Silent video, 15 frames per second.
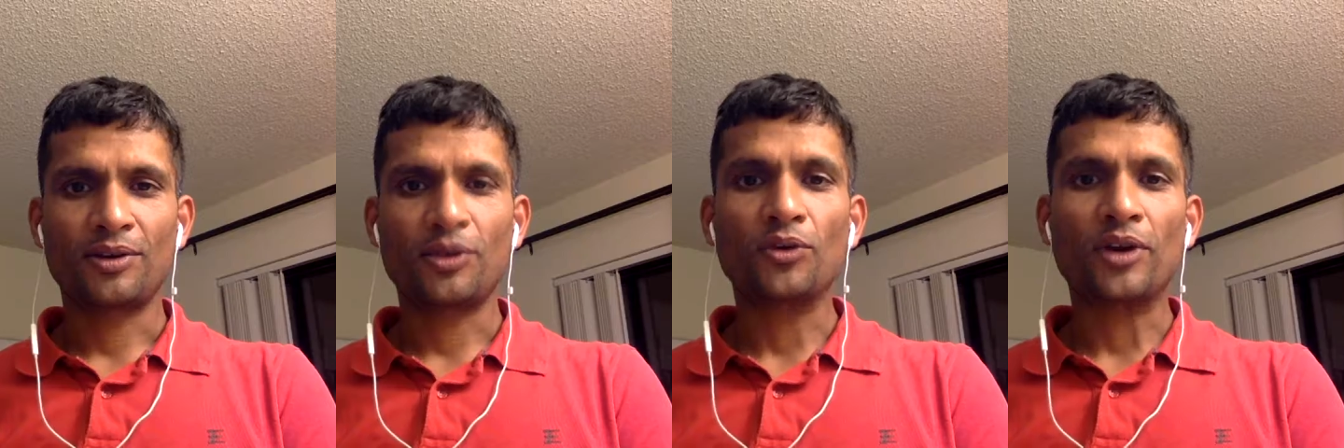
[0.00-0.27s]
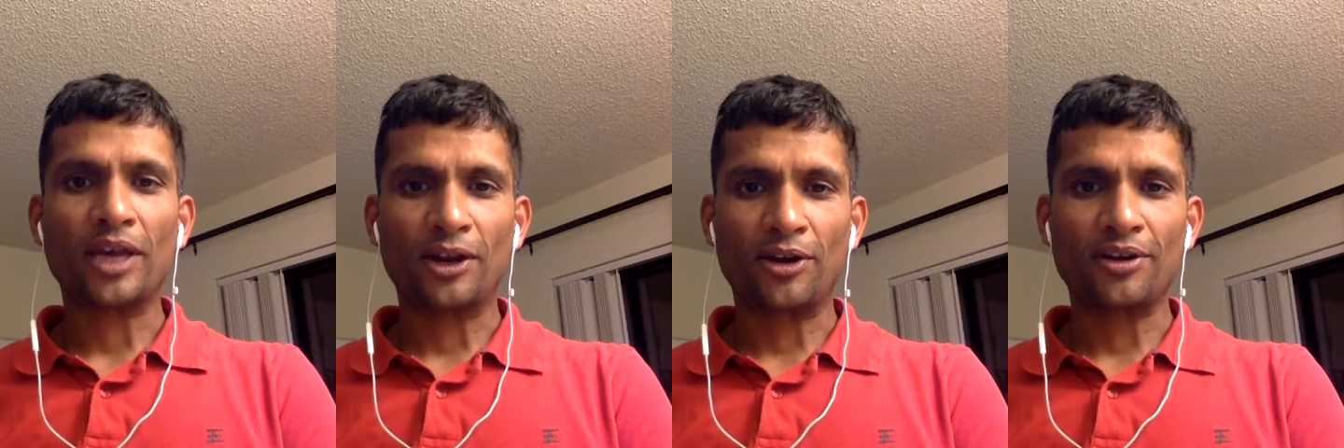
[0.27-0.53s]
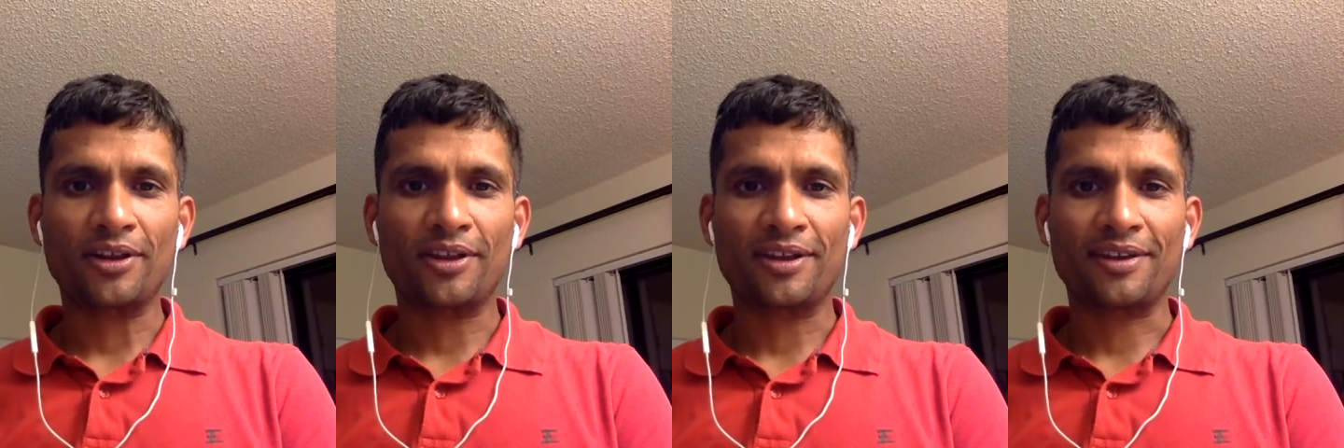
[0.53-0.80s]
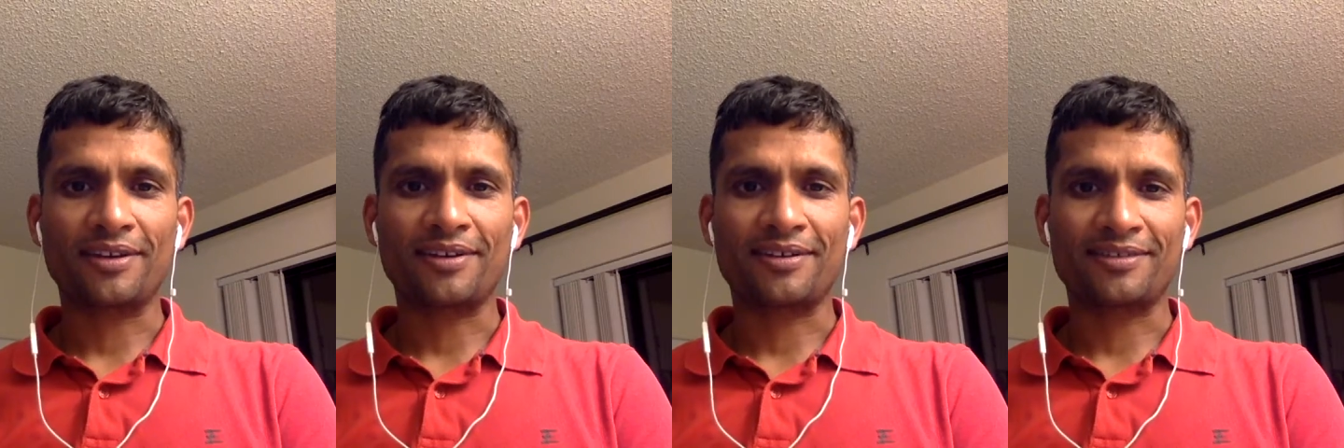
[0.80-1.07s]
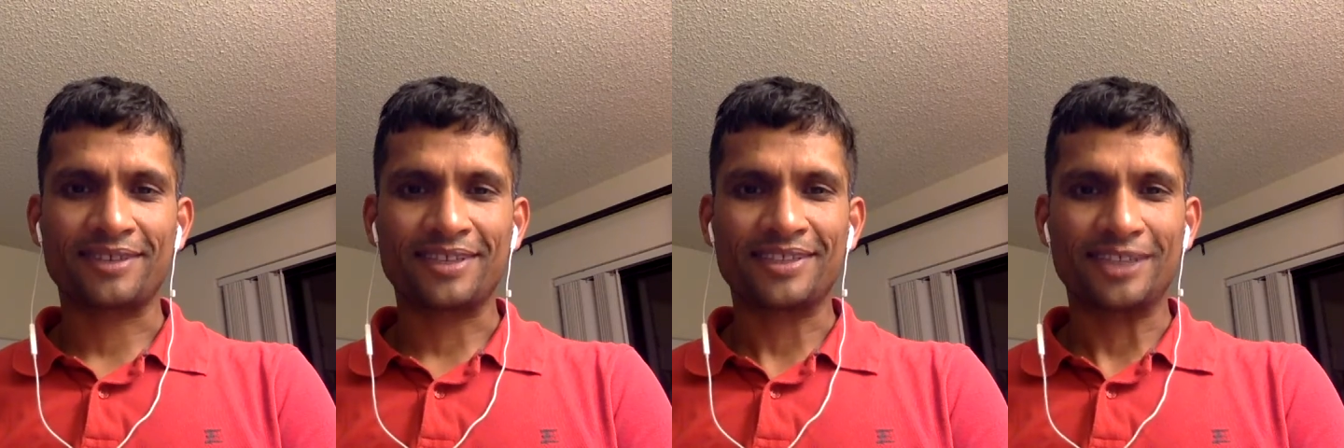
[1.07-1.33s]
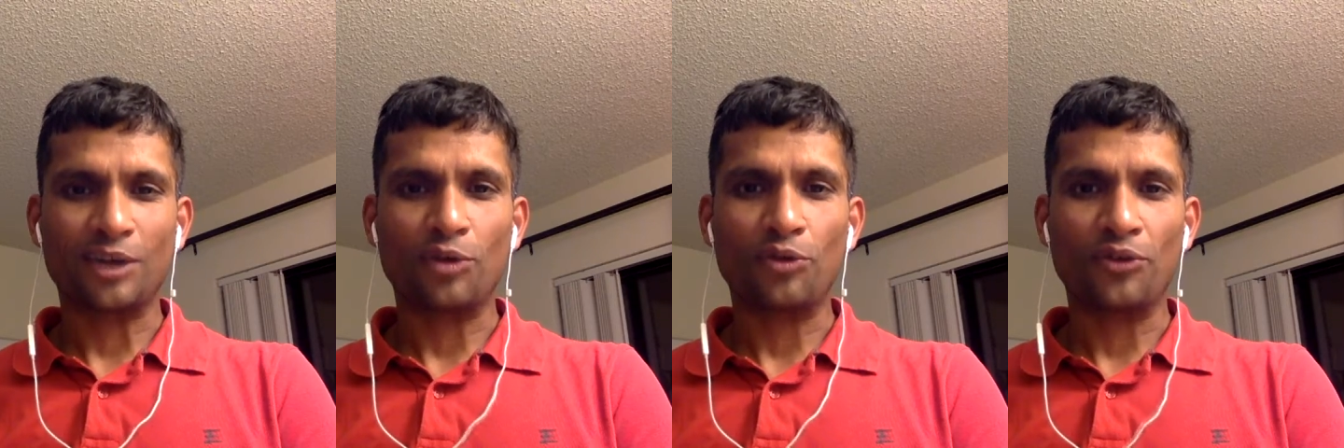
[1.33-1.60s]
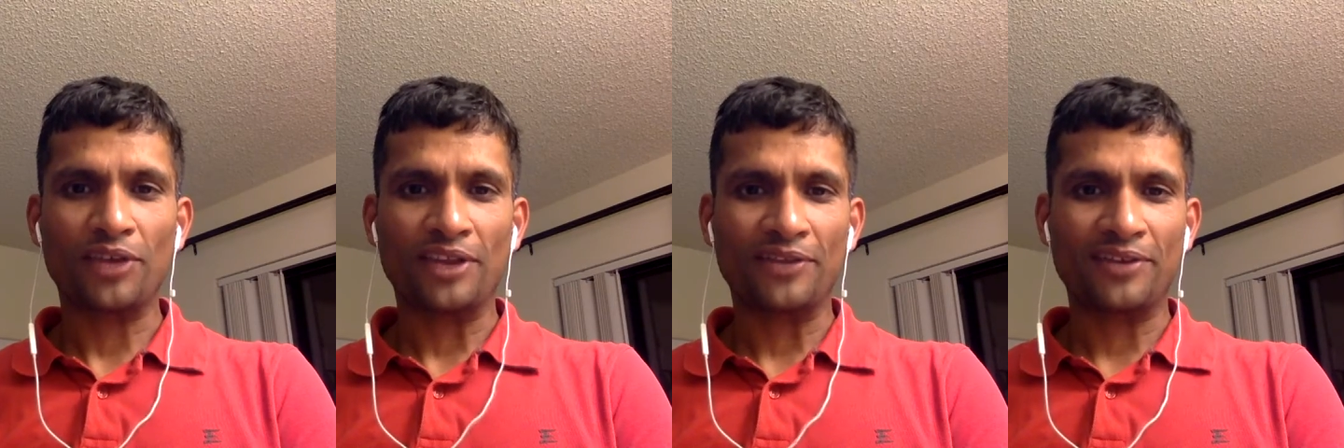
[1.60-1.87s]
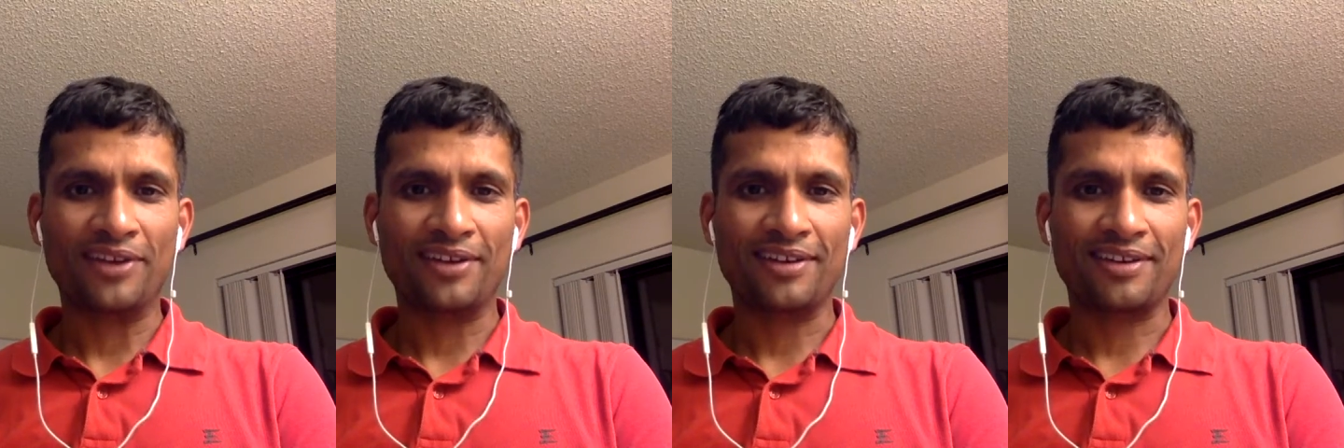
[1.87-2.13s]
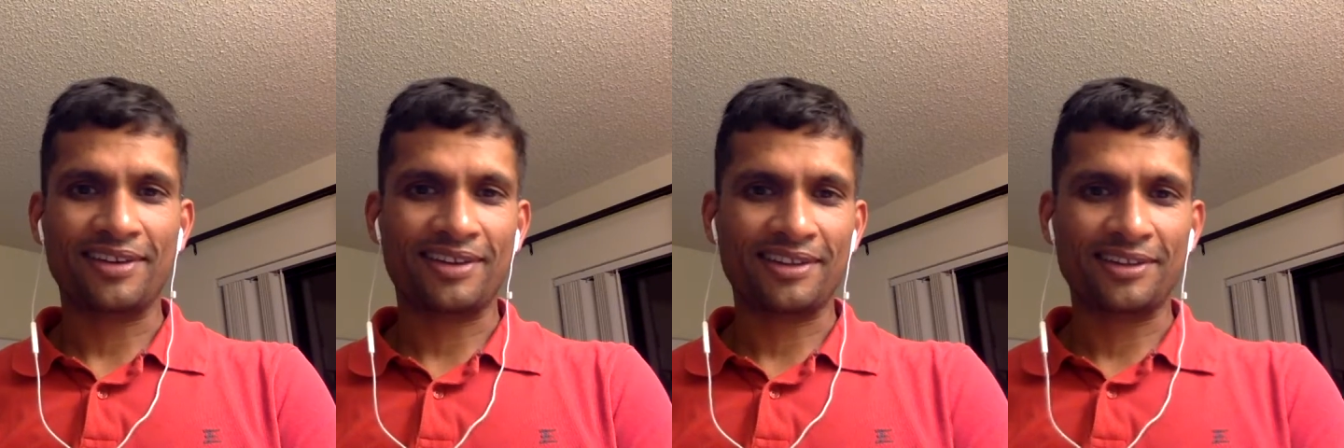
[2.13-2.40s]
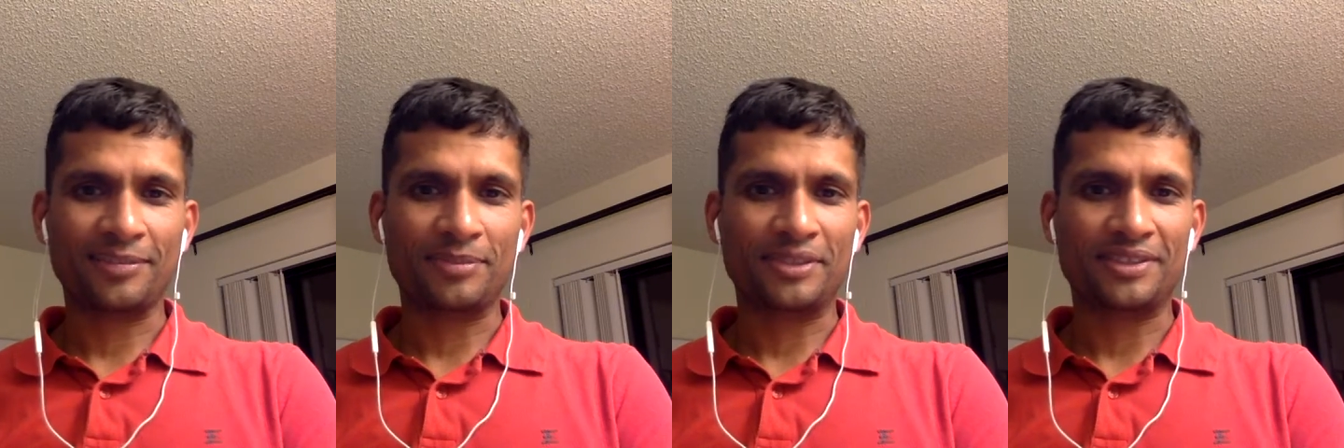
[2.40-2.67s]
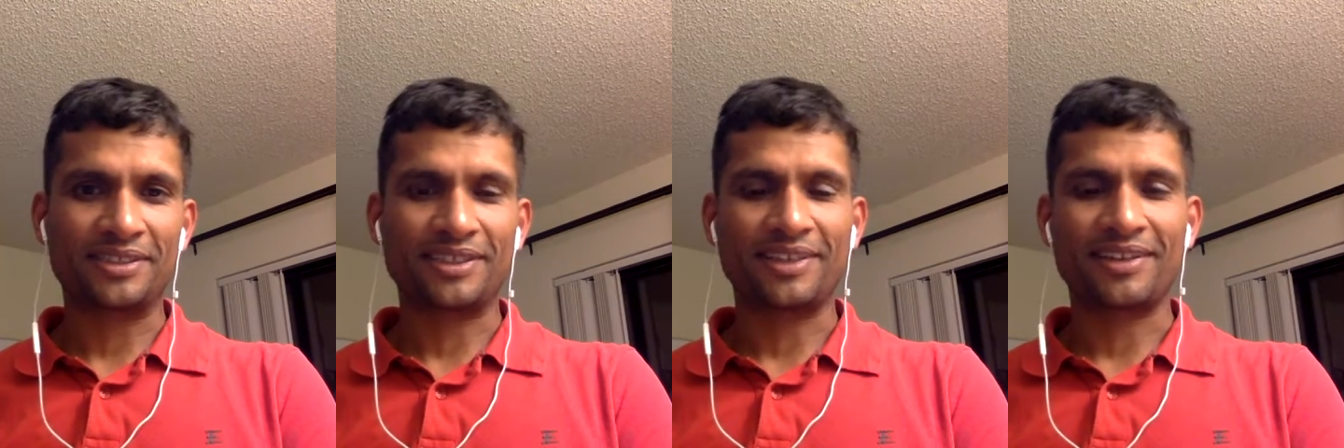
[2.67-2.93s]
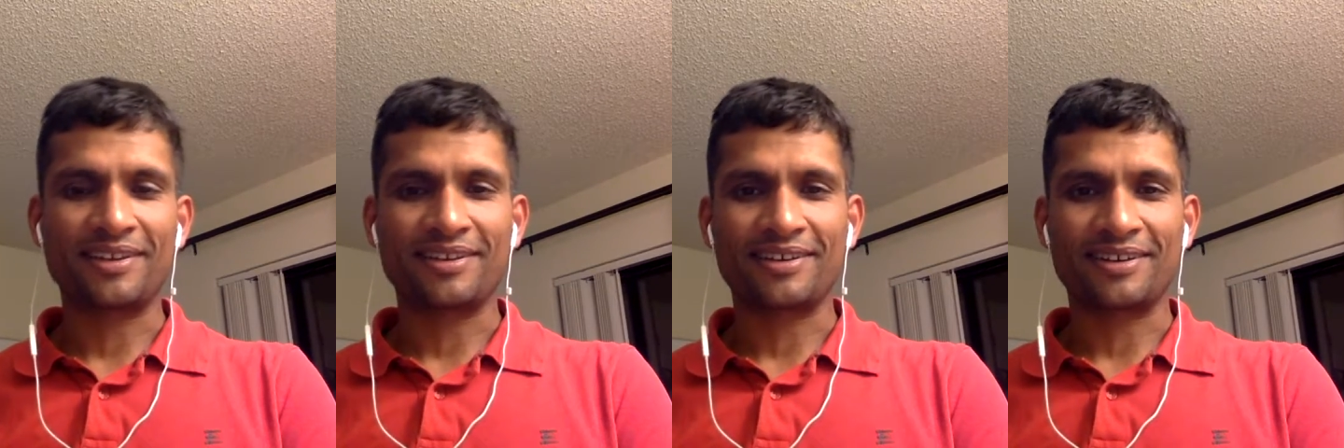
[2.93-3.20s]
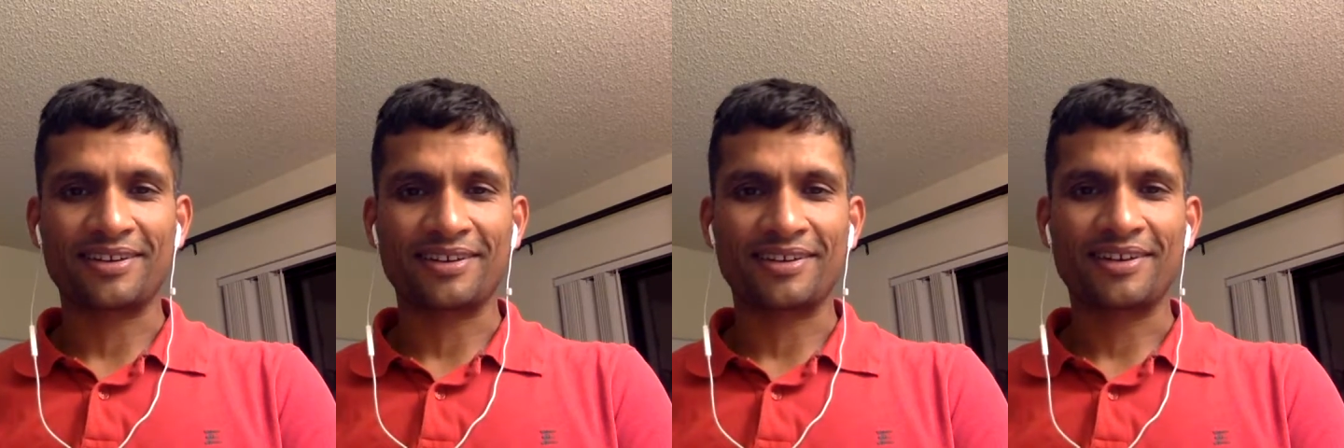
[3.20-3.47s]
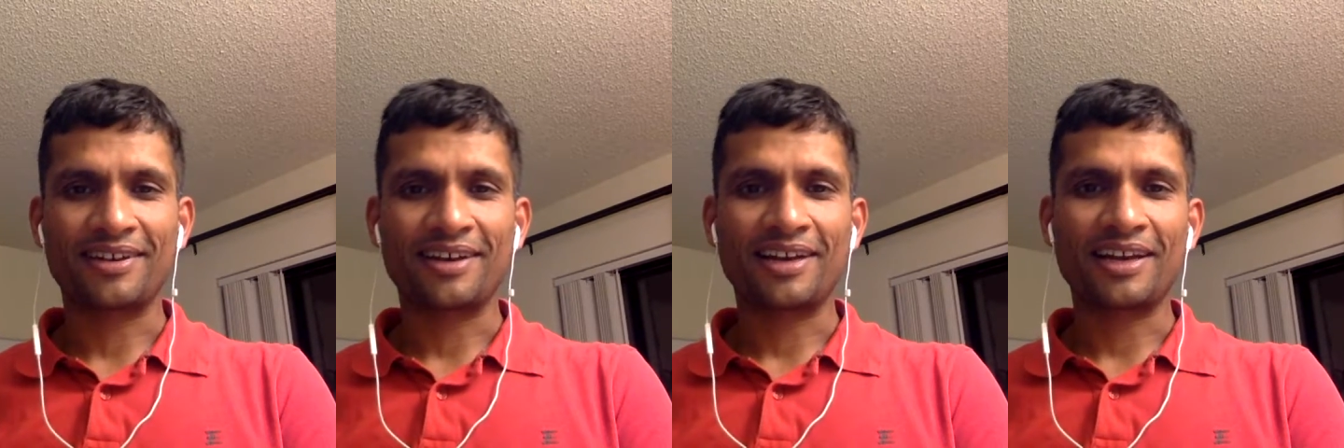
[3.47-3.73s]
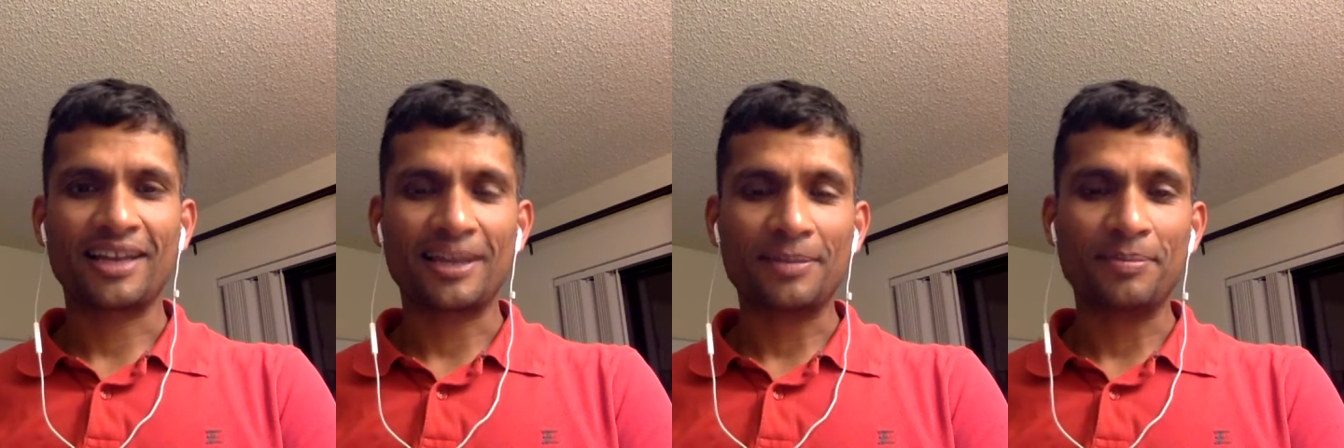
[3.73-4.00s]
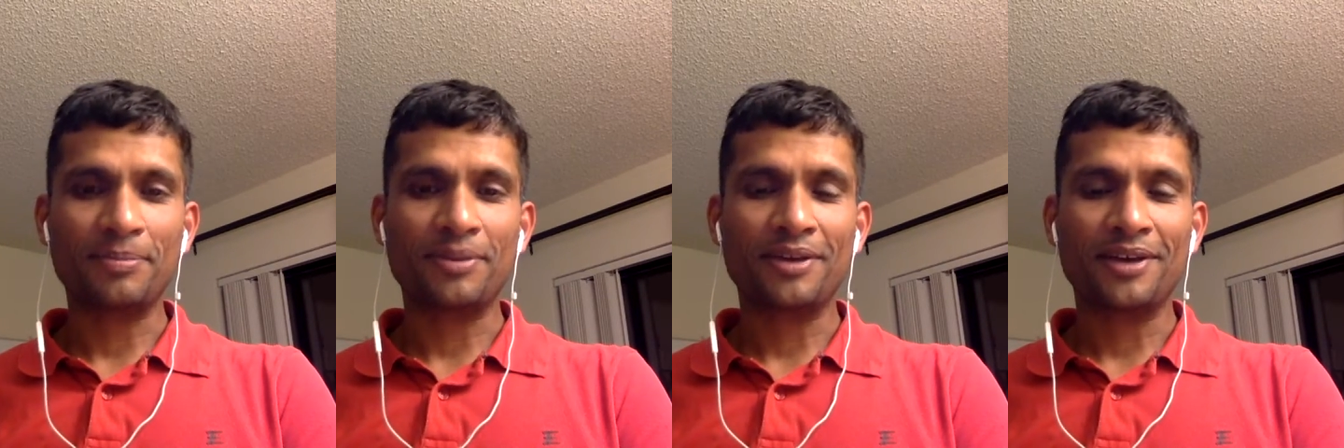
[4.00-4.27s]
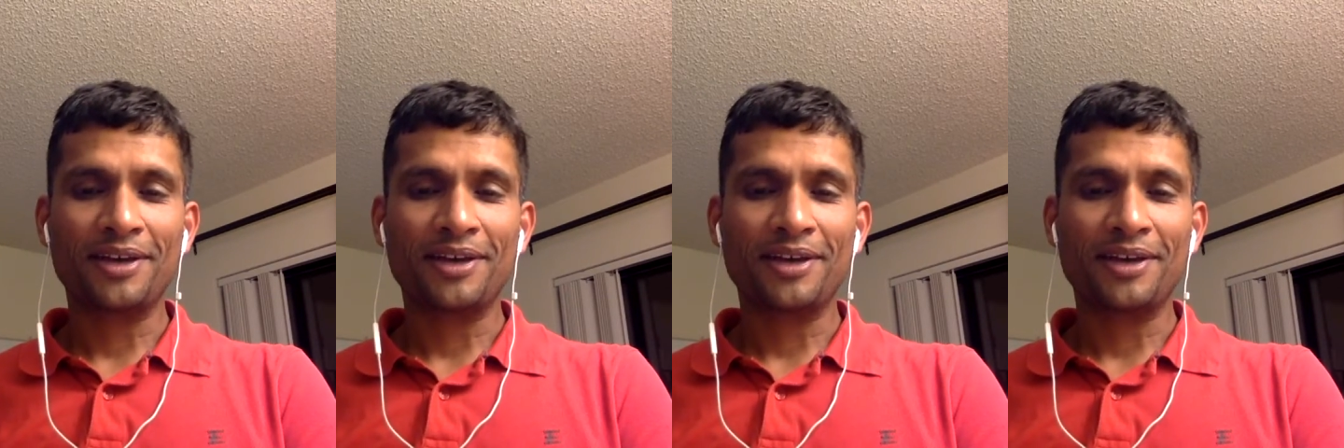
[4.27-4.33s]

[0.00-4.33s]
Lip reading: You cannot hear the sound very well in the preceding clip,